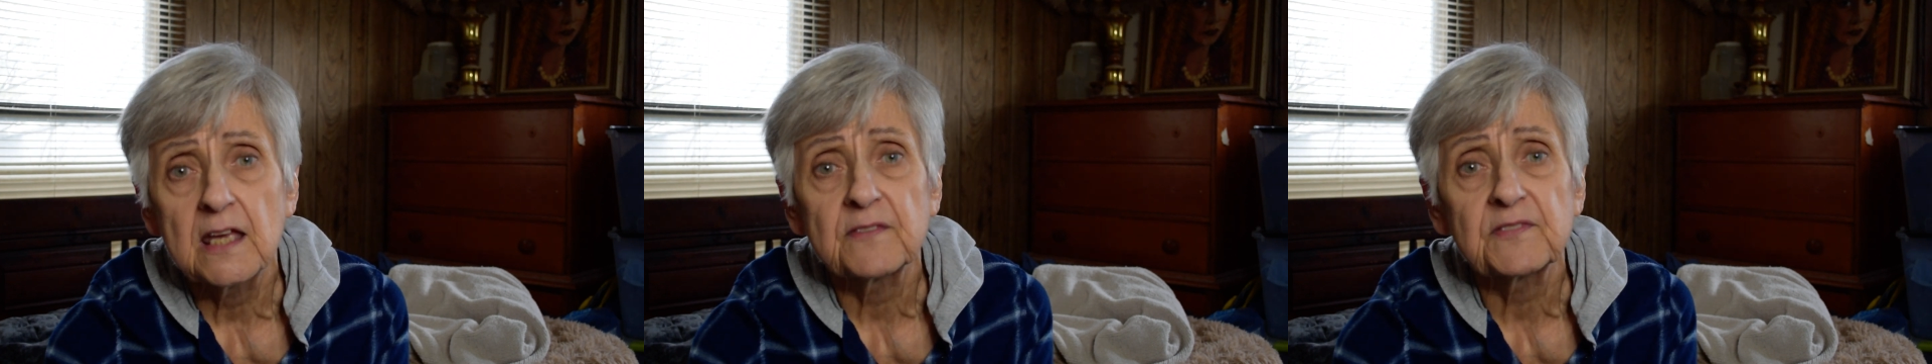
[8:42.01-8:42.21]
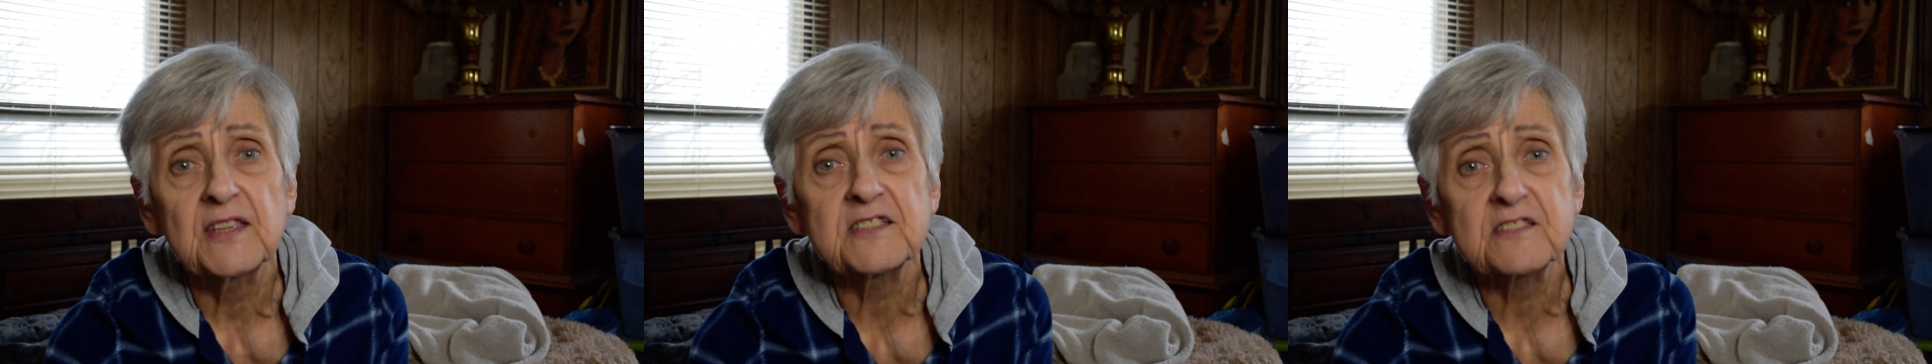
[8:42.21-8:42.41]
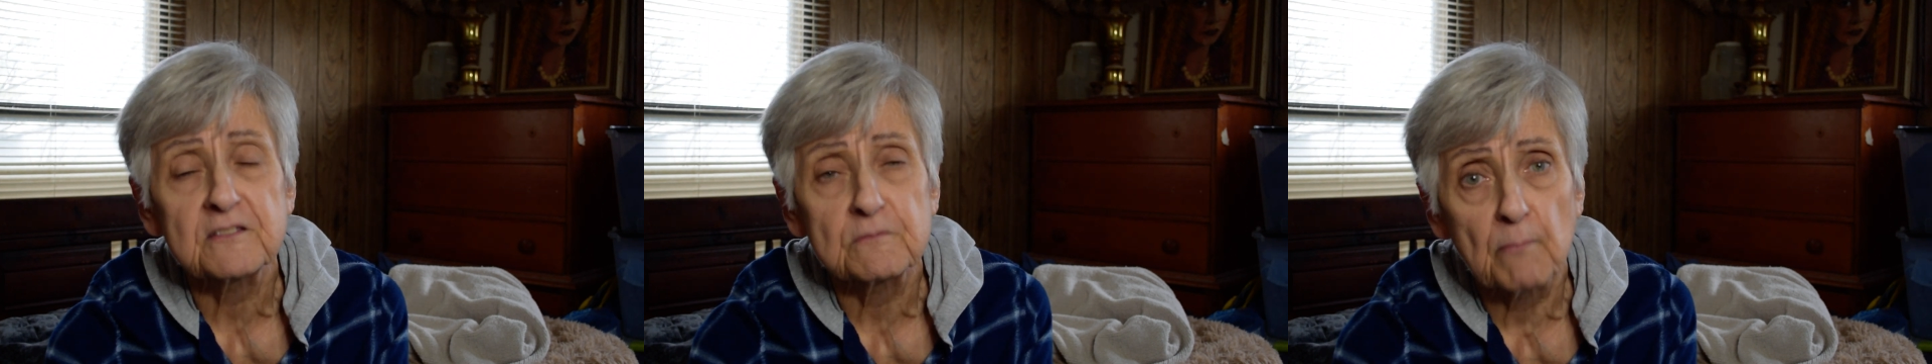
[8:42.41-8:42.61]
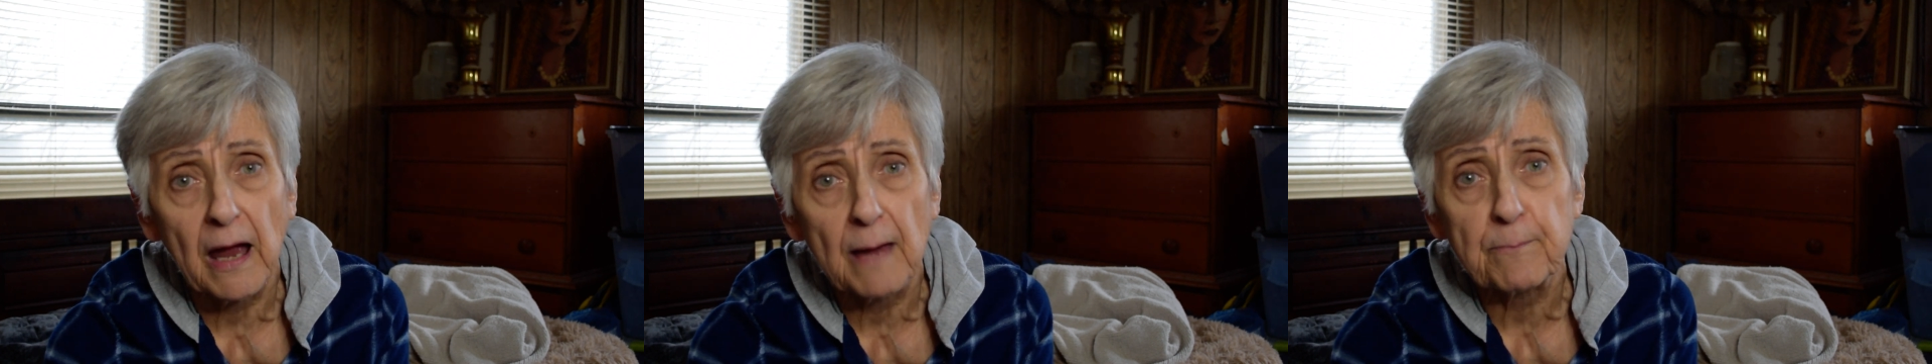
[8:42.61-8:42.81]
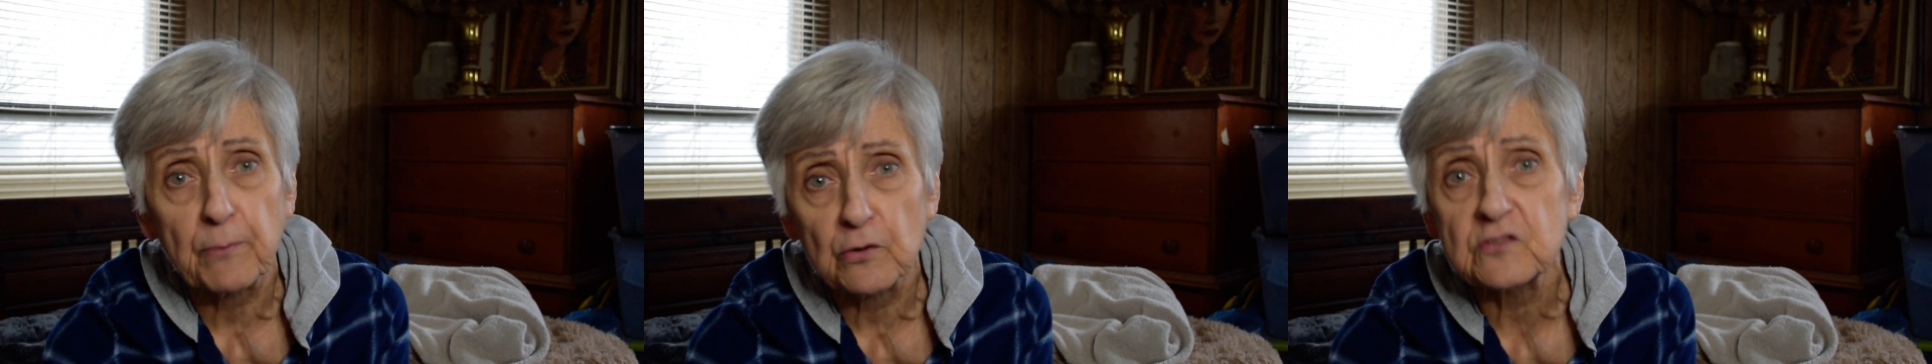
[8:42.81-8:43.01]
This is
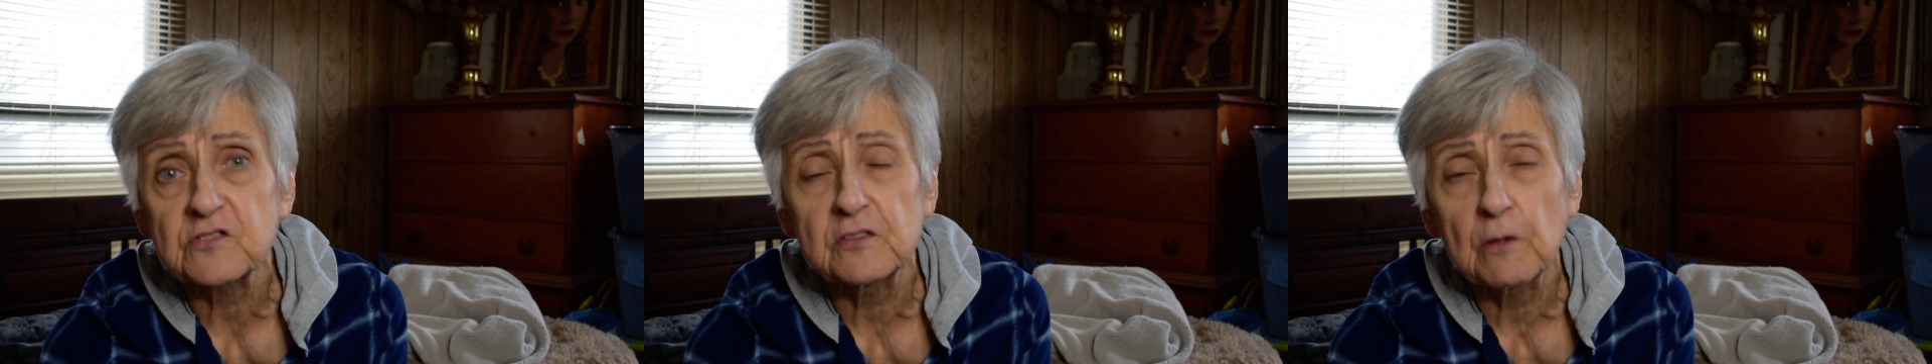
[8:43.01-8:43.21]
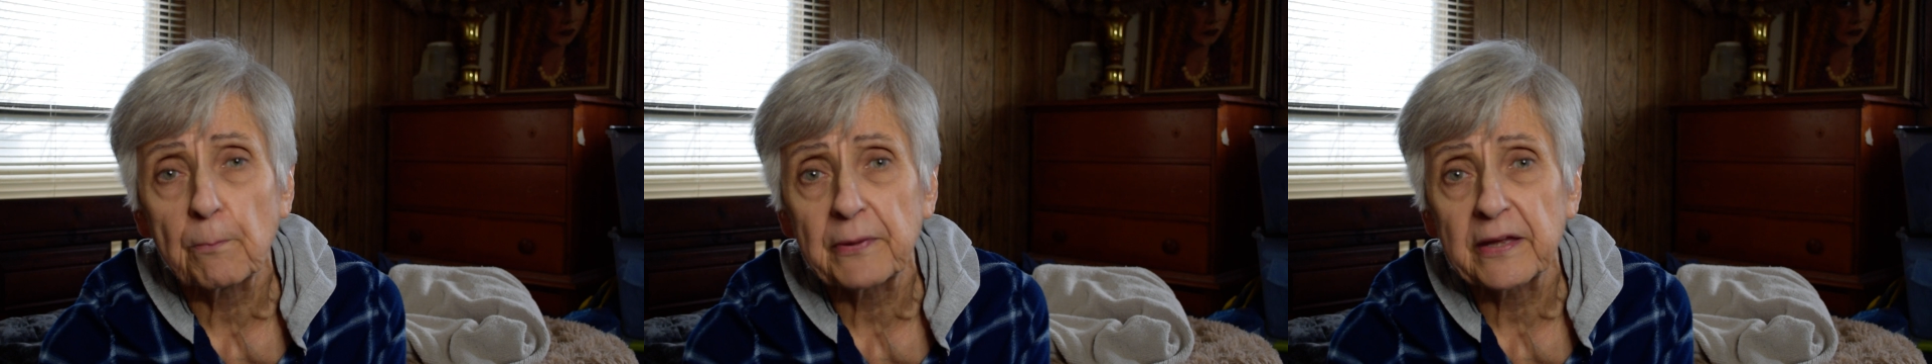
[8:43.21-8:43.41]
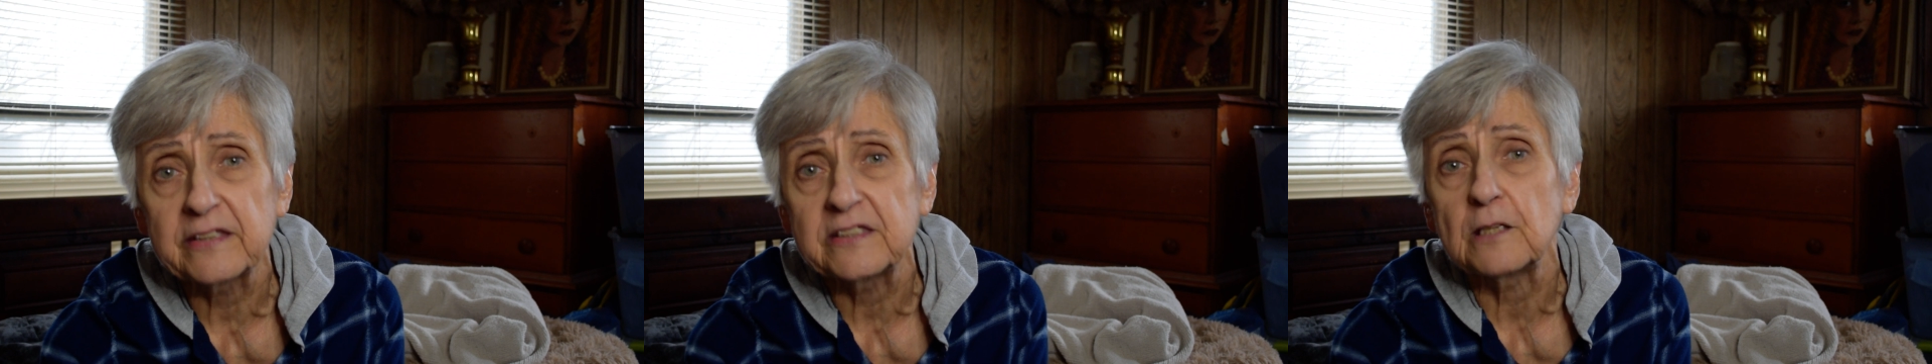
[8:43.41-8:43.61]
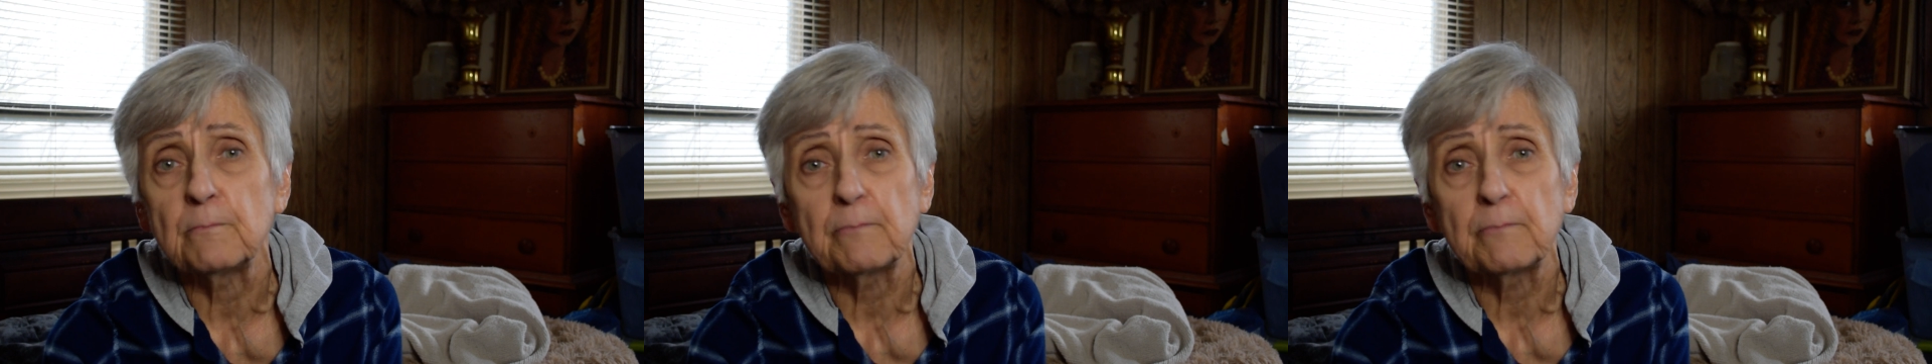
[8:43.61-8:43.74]
my personal opinion